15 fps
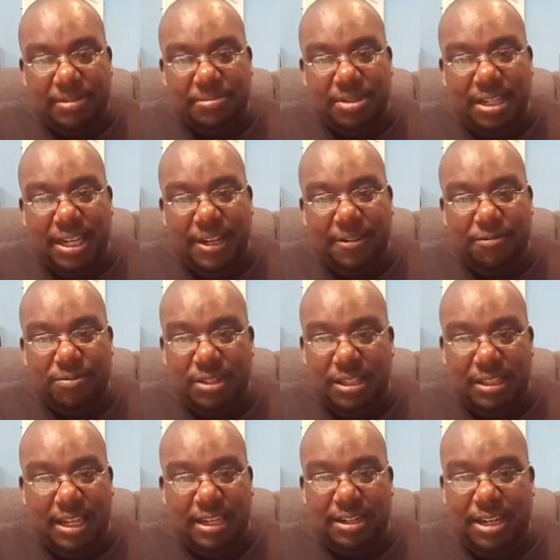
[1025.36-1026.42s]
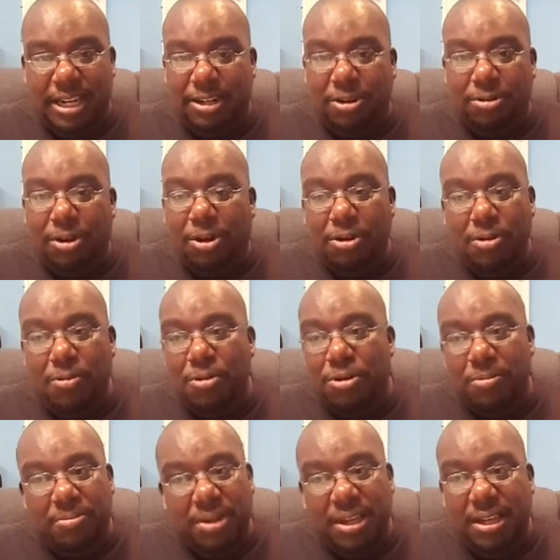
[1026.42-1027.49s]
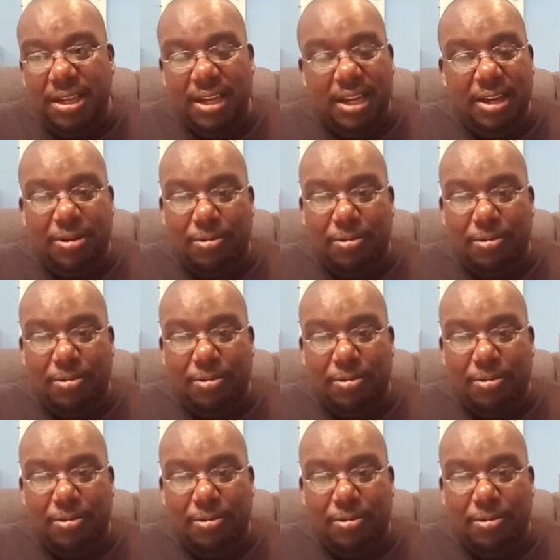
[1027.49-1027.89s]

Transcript: themselves. They they no longer want to be